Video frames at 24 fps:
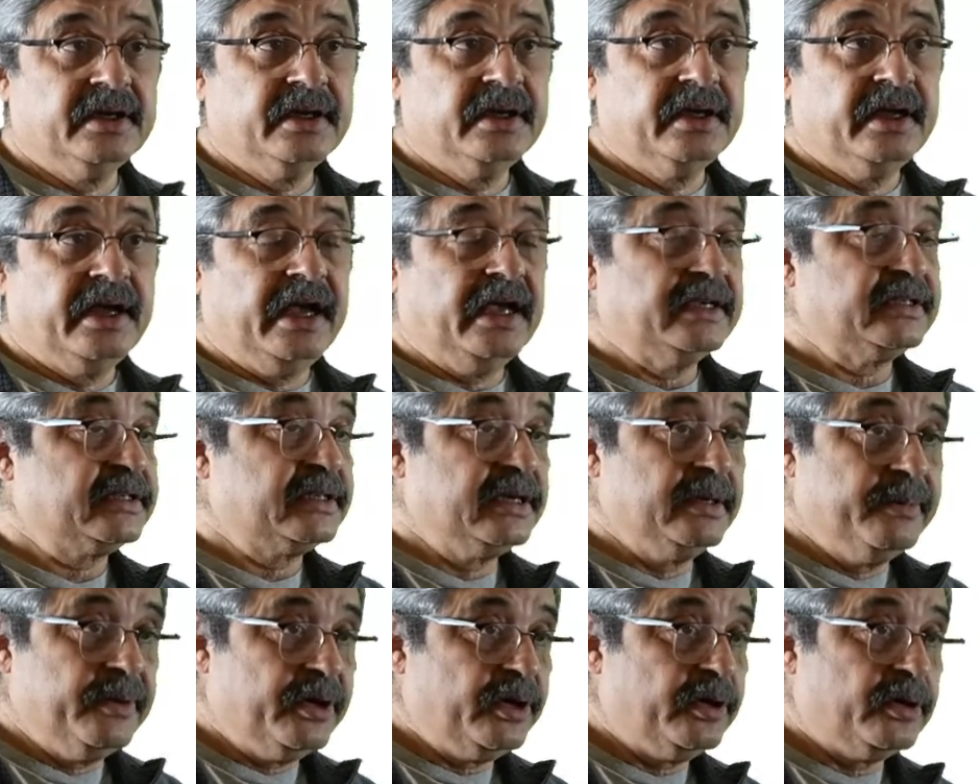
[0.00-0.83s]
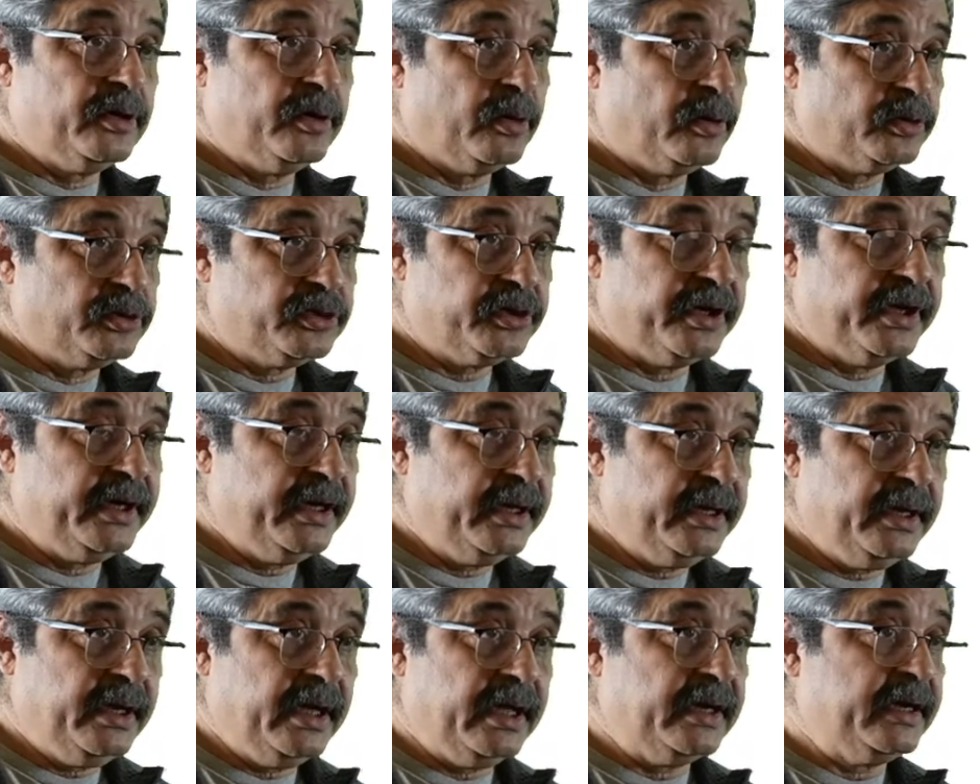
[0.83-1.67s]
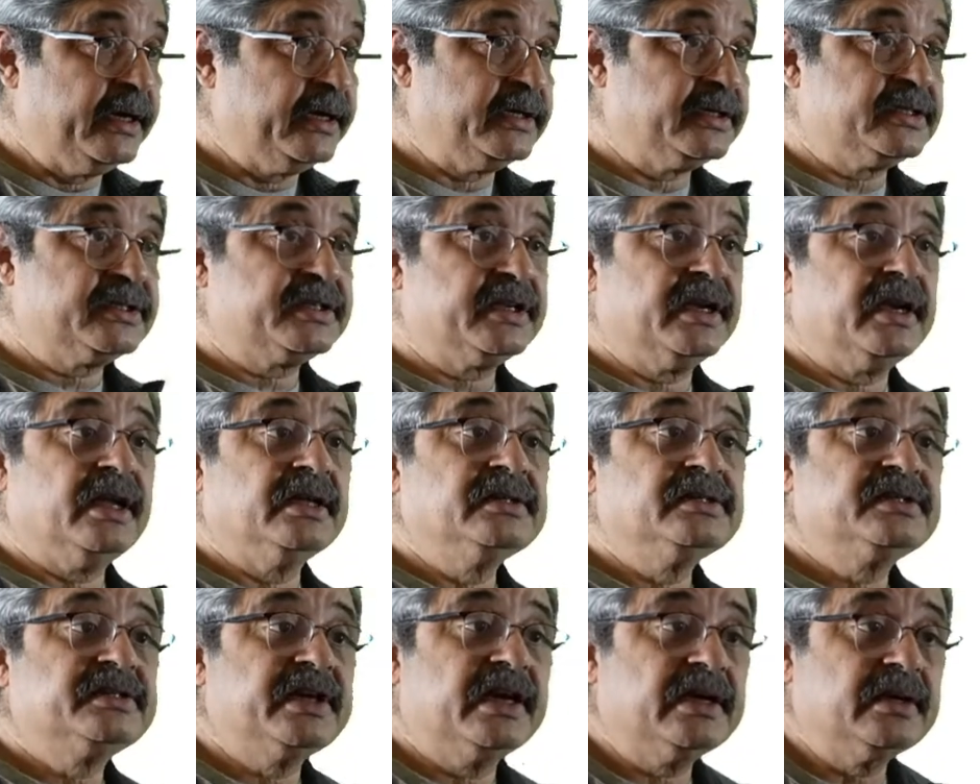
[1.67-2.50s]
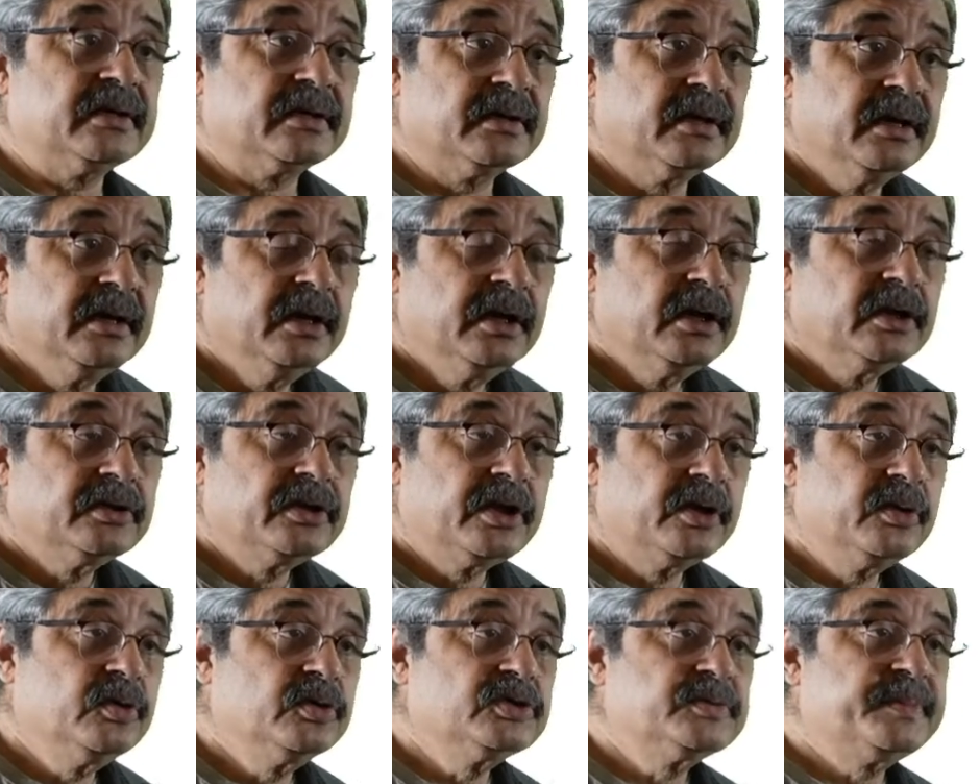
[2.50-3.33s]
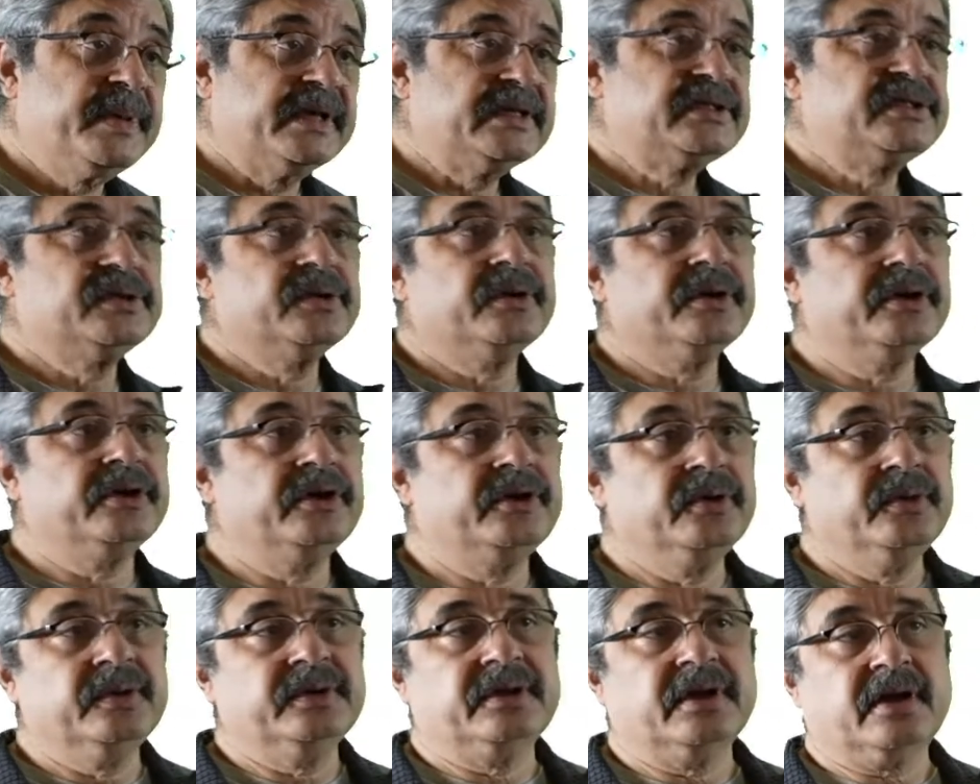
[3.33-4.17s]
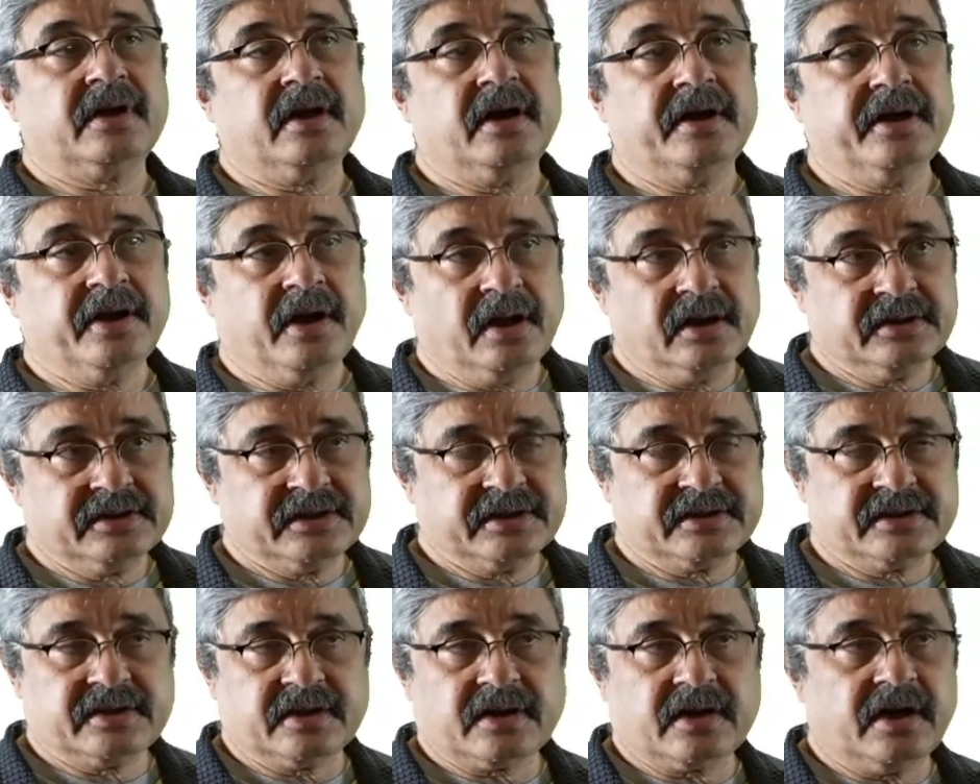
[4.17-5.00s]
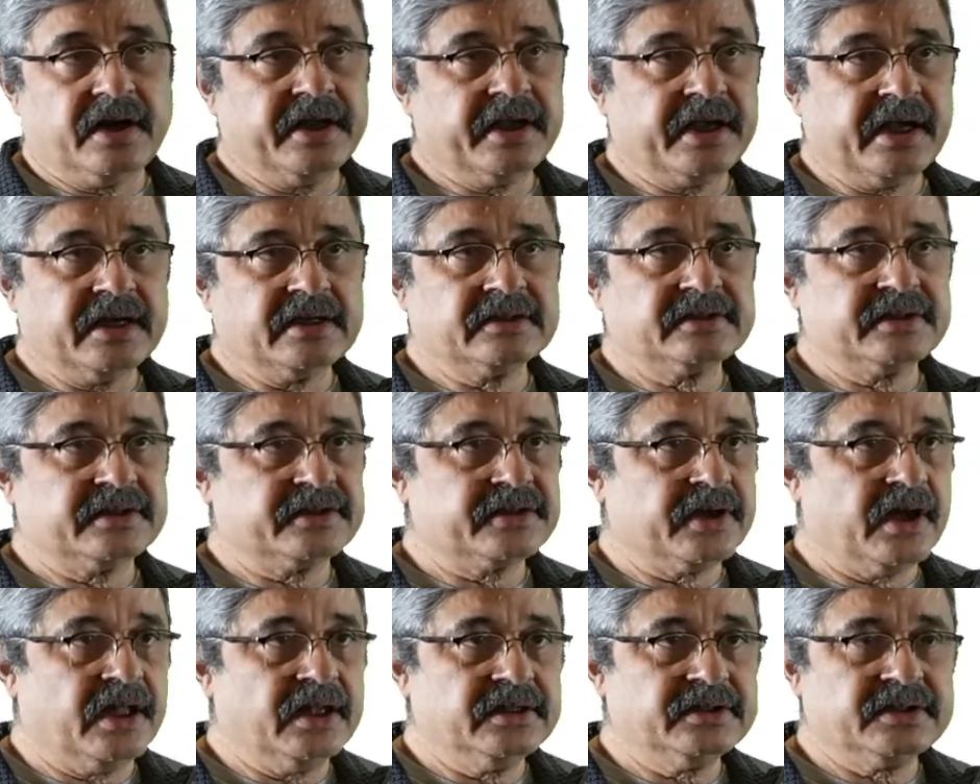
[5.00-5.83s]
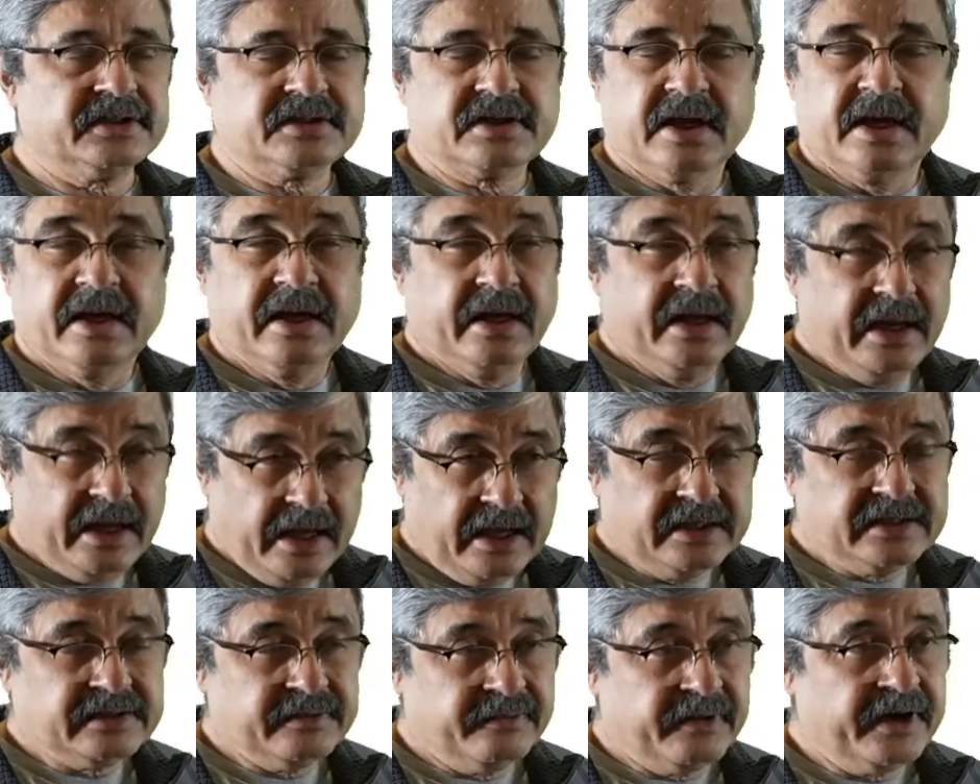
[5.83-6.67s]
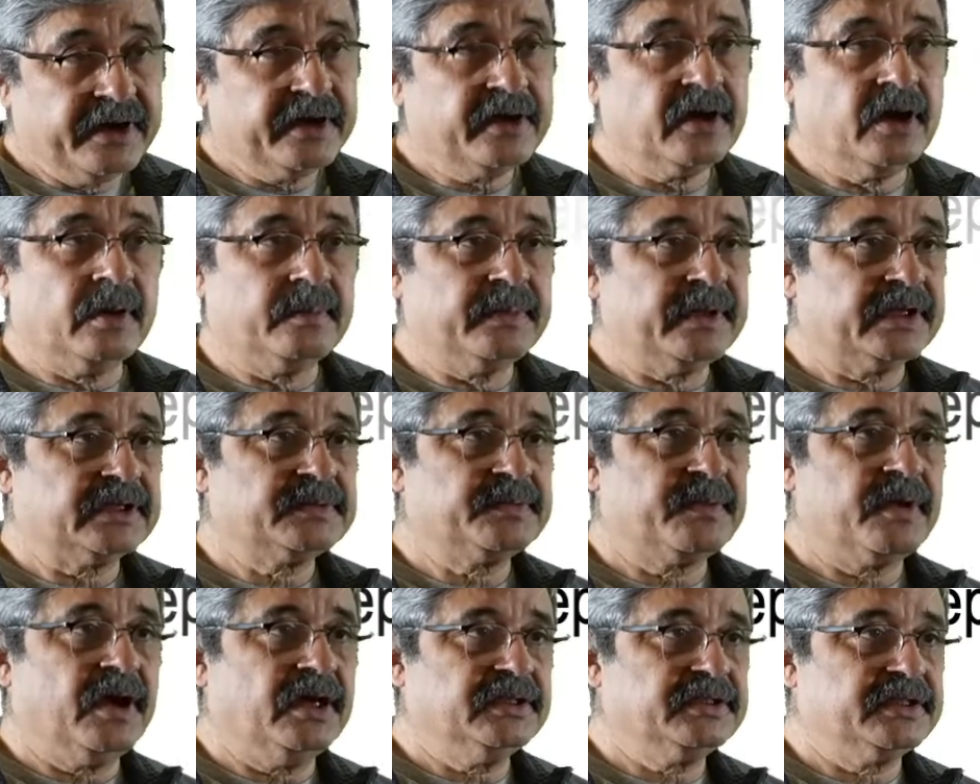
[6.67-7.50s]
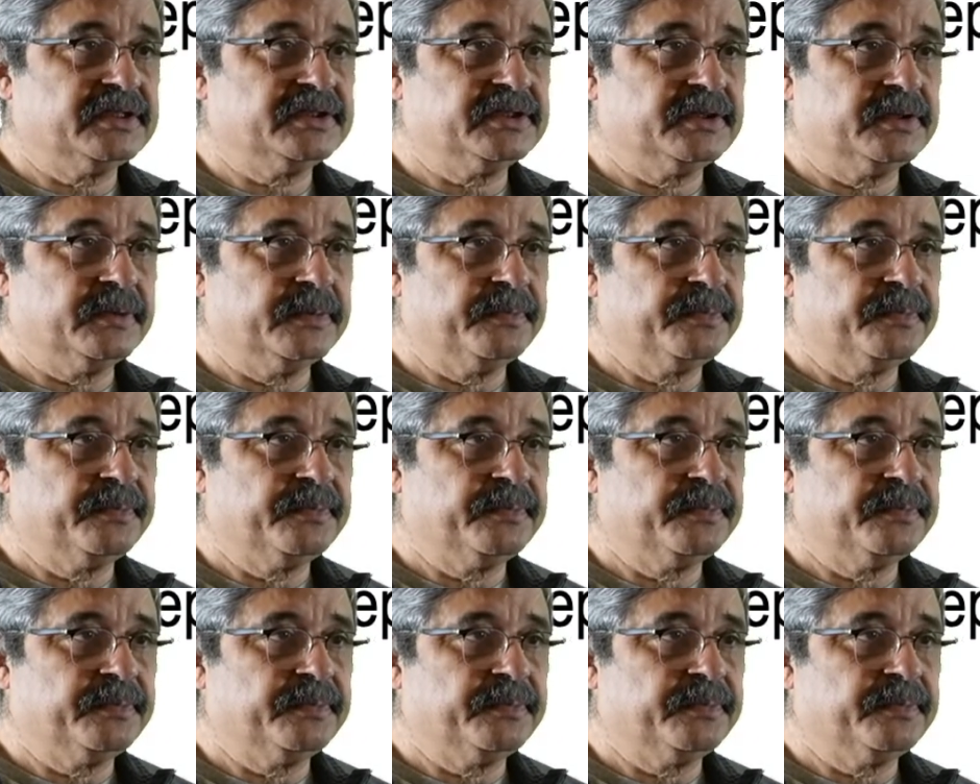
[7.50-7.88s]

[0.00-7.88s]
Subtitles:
has limited or no training, and it is still unsettled that who is best suited to do it, the cardiologist, the cardiac anesthesiologist, and it's a very complex process.